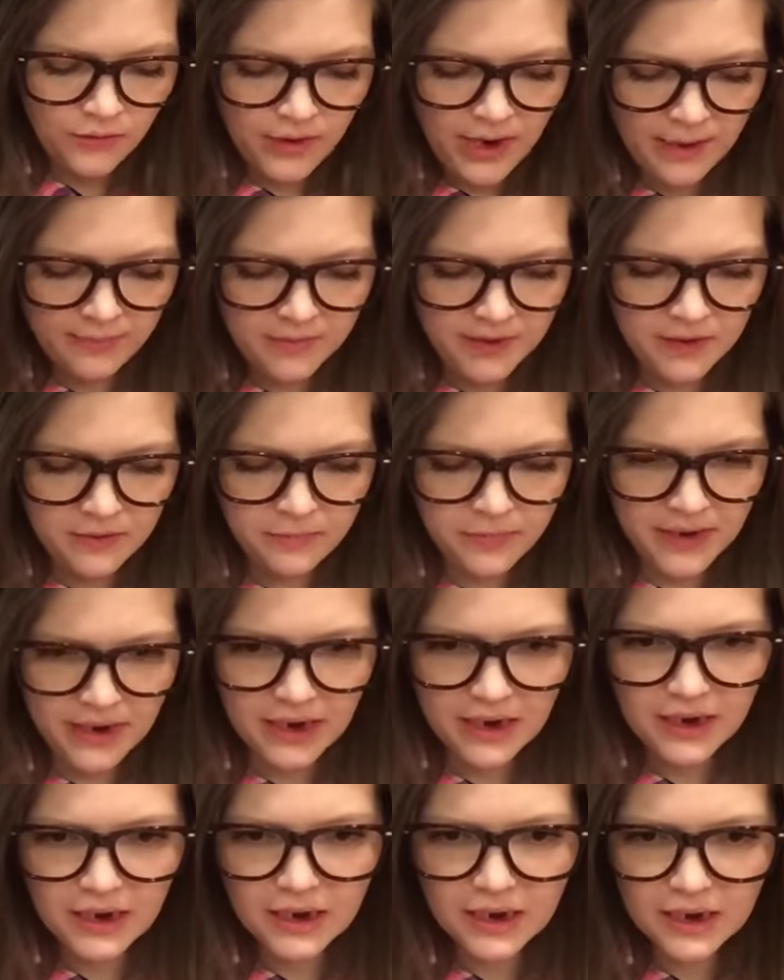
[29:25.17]
Wrapped in
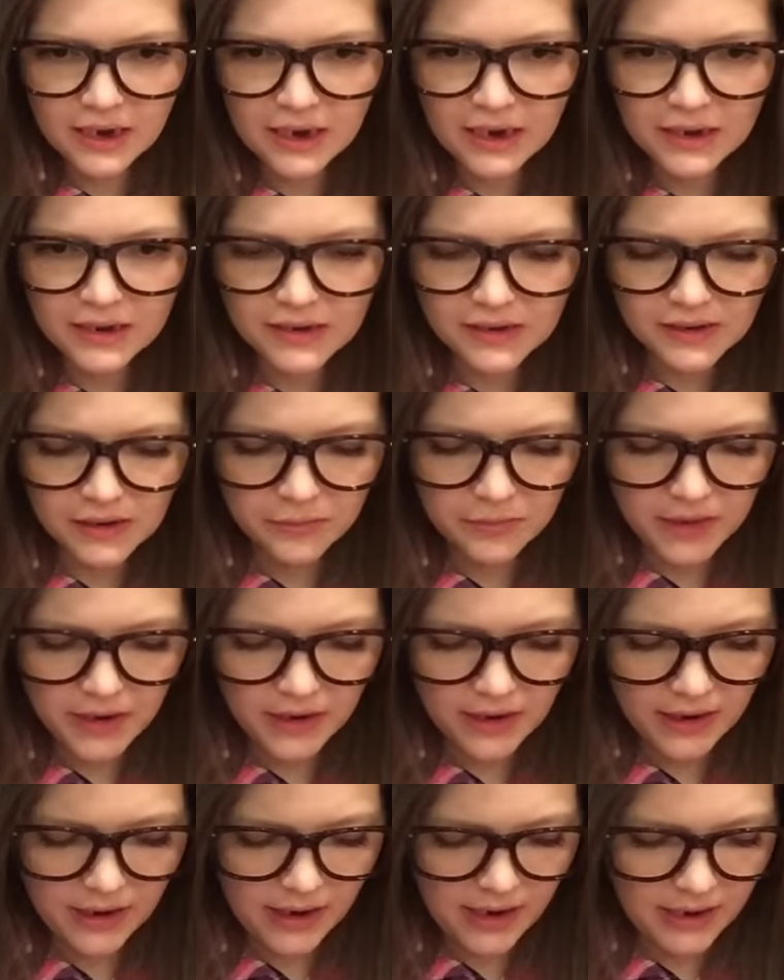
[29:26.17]
pink is
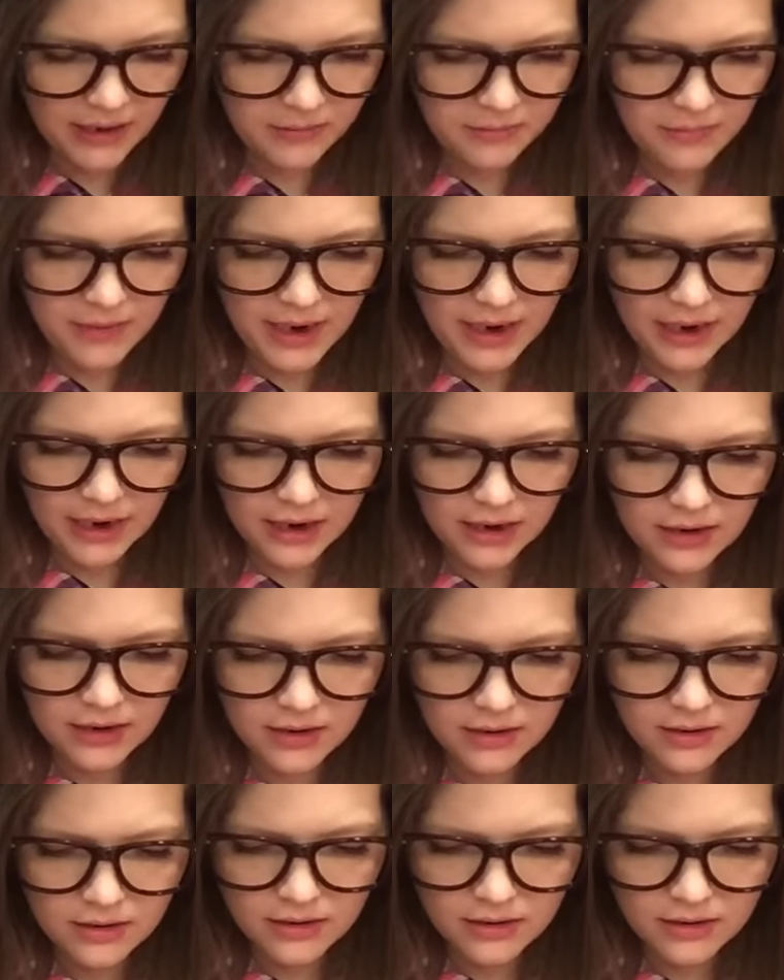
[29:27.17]
something I had made.